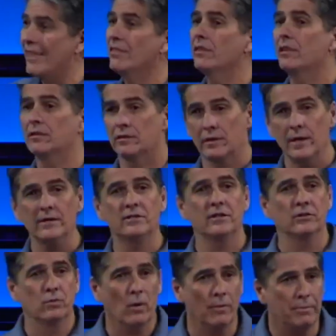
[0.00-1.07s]
And th this
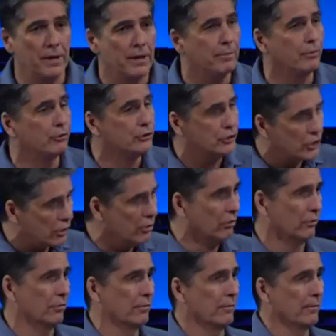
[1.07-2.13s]
is what people
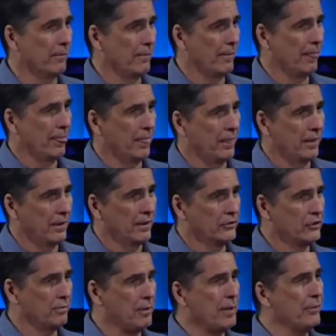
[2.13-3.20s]
do
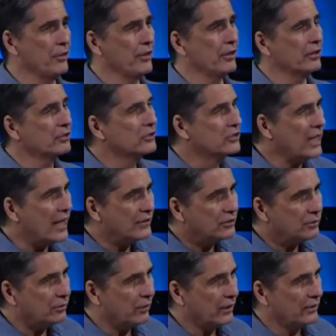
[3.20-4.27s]
to people that are
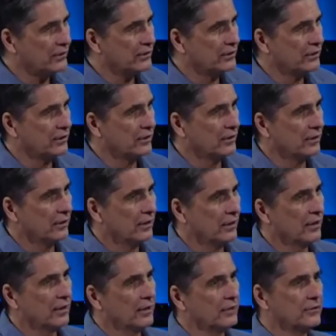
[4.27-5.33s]
desperate,
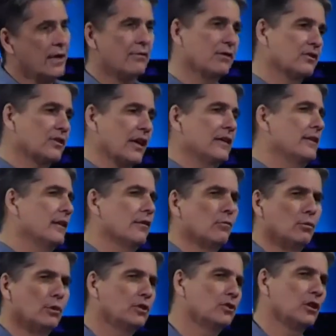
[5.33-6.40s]
because they have this idea that
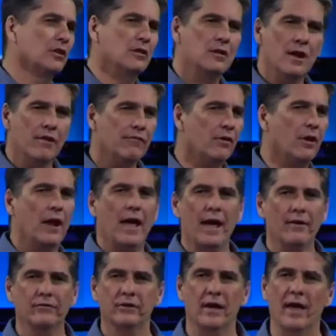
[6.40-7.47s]
we should never
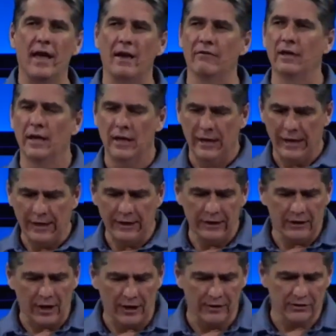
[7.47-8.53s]
have to have any
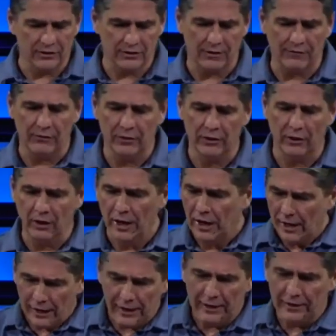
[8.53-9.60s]
kind of suffering or
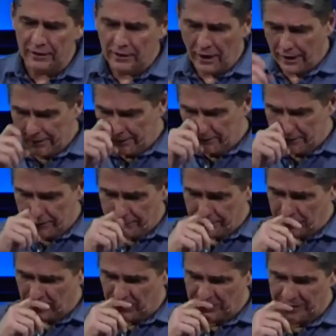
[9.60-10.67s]
any kind of
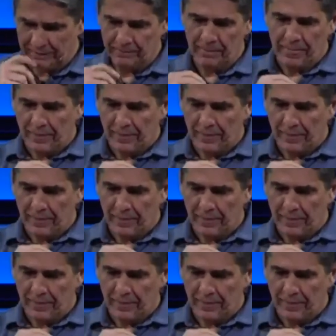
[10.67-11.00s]
difficulty.